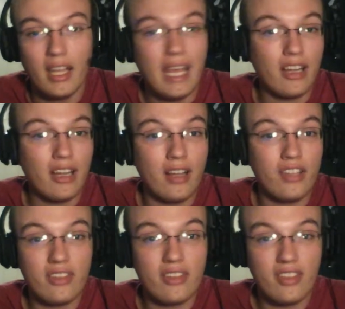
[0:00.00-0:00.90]
And
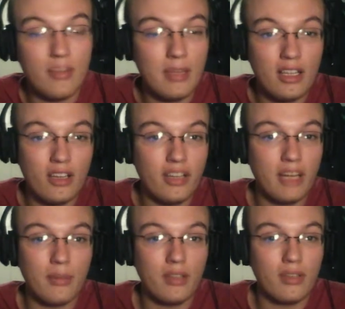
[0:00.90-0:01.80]
yeah, just let me know
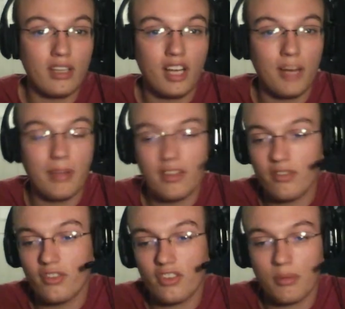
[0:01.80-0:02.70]
down below in the comments
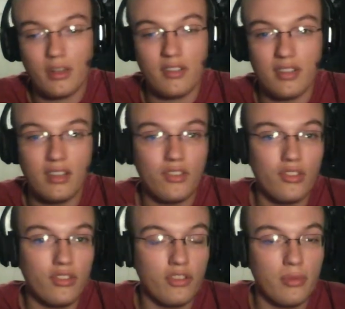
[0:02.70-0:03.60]
if you've experienced any
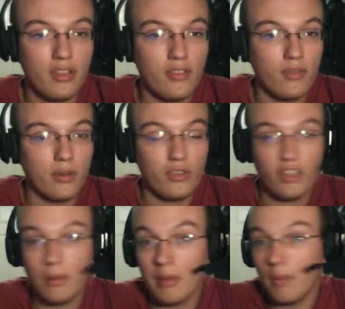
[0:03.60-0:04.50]
issues with your PS4
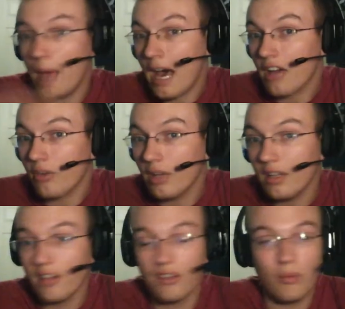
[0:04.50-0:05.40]
controller. Maybe the battery
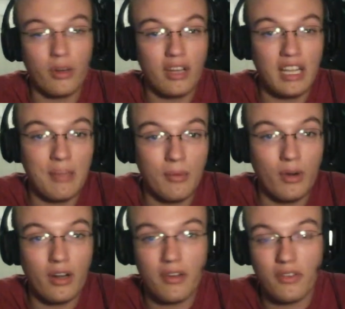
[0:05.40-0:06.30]
doesn't work
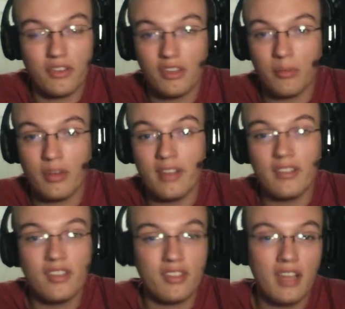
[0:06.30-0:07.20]
anymore for some
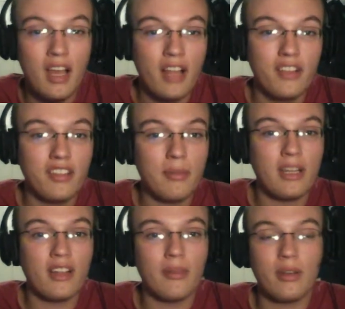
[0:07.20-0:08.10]
reason. Just let me
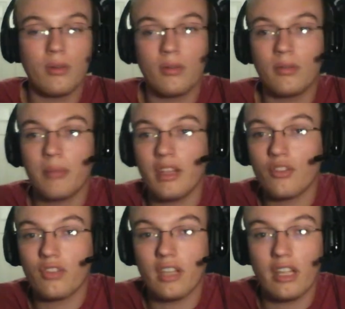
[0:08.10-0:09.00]
know. That'd be cool. Be
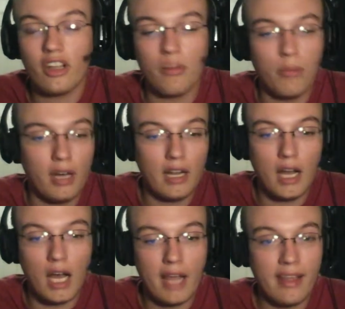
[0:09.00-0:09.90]
interesting to hear. But
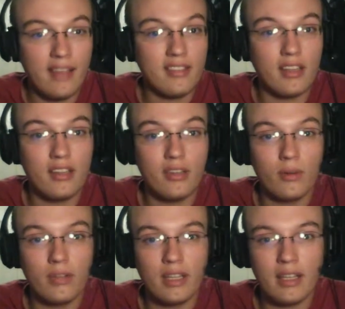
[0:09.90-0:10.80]
I guess
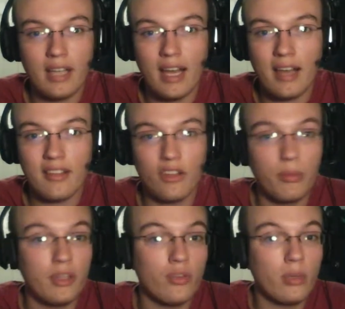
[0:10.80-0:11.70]
until then, guys,
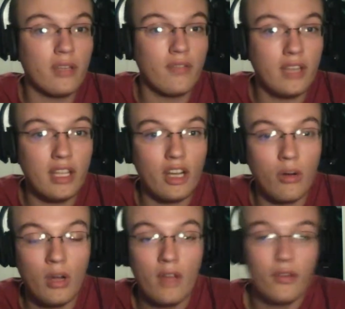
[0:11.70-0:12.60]
hope you enjoyed the
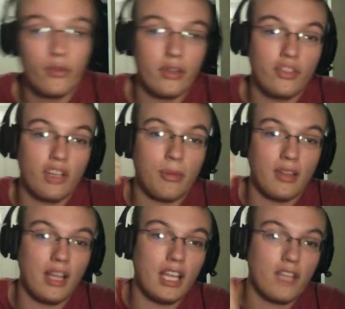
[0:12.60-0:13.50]
video. Feel free to drop a
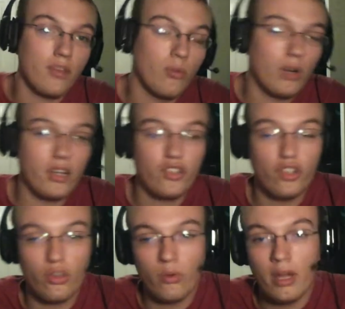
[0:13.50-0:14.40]
like if you want
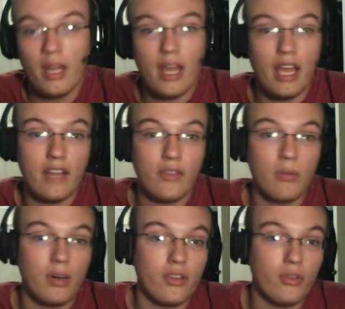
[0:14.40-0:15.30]
to, and if you
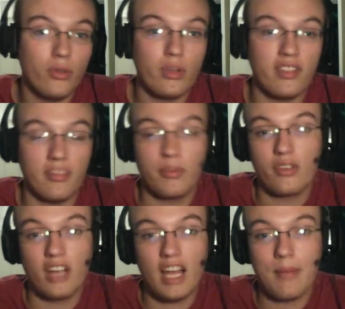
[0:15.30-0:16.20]
want to, you can
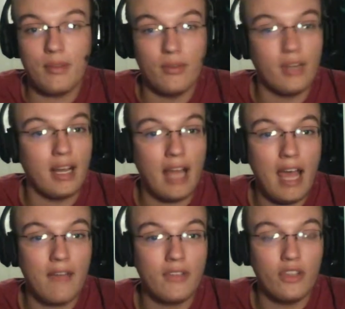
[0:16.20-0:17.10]
subscribe. You do not
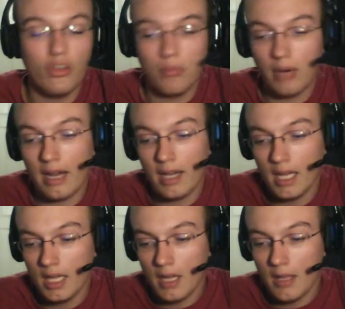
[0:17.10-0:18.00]
have to, but
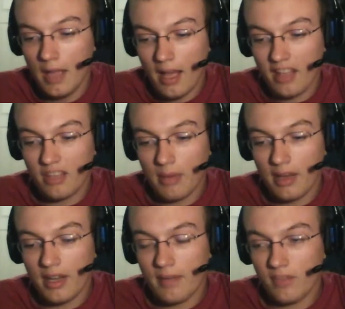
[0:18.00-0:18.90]
yeah, that's
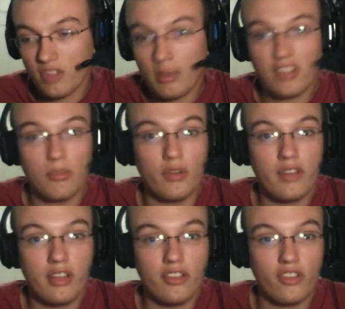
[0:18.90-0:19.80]
about it. Expect some more
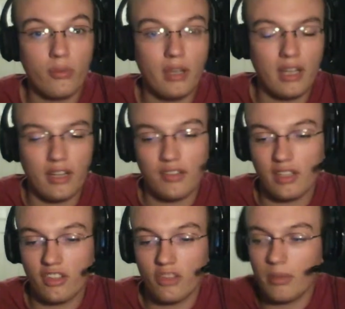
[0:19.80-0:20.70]
videos this week. I just
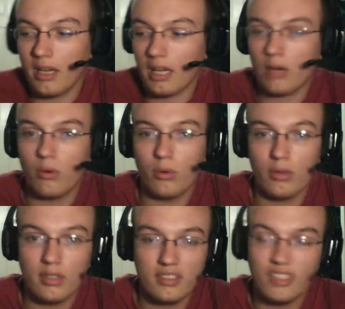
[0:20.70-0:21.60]
thought this would be kind of cool.
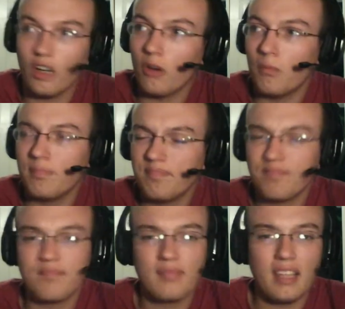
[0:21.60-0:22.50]
So,
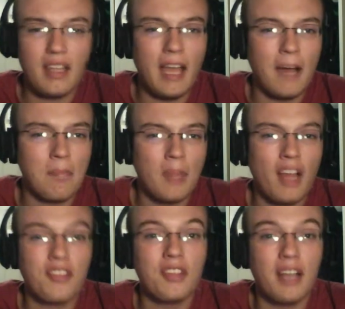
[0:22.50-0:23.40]
yeah,
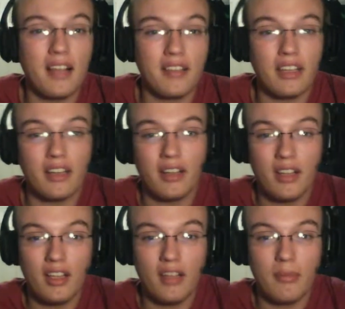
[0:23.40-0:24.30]
I'll see you guys later.
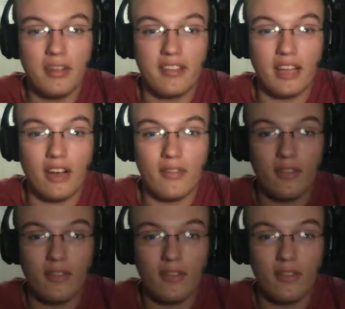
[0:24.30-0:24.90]
Peace out.